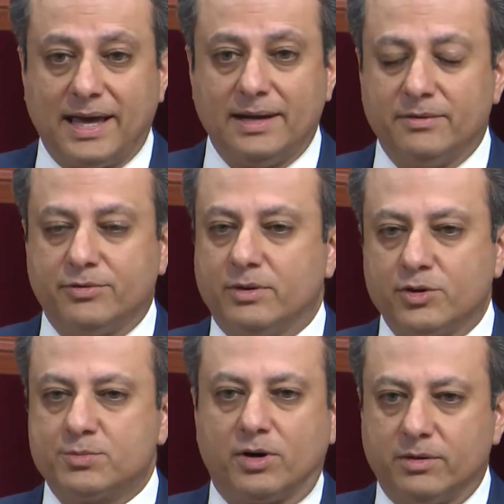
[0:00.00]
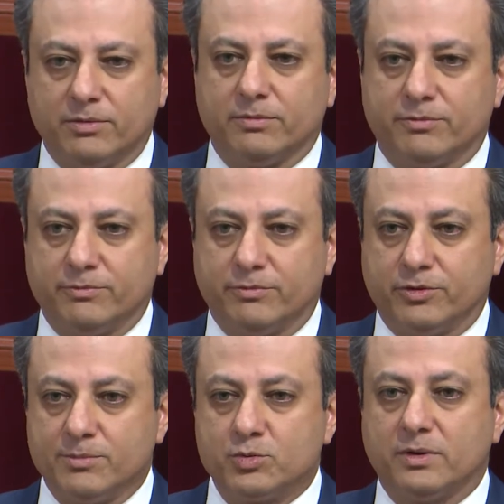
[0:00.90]
And for the most part,
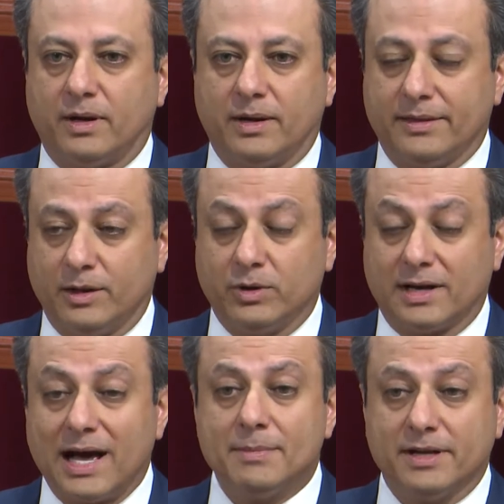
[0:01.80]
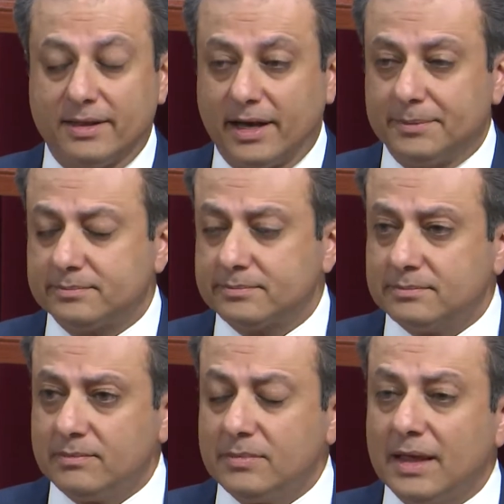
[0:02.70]
firms, I think, would accommodate that.
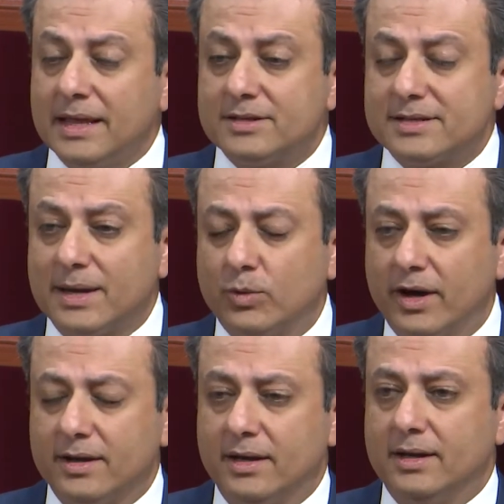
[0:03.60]
In the same way,